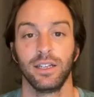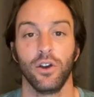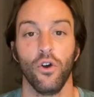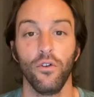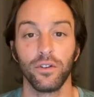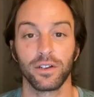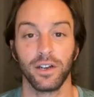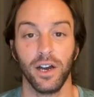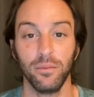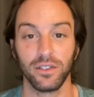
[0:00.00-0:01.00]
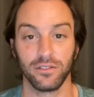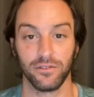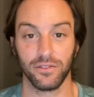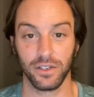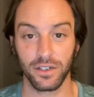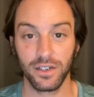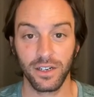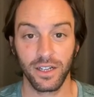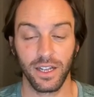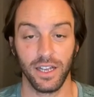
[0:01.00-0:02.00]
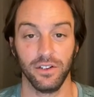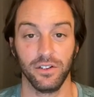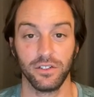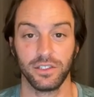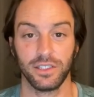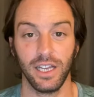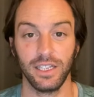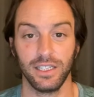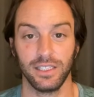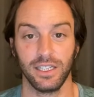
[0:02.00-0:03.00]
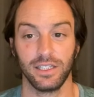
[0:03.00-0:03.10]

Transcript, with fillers: overcoming fear and understanding that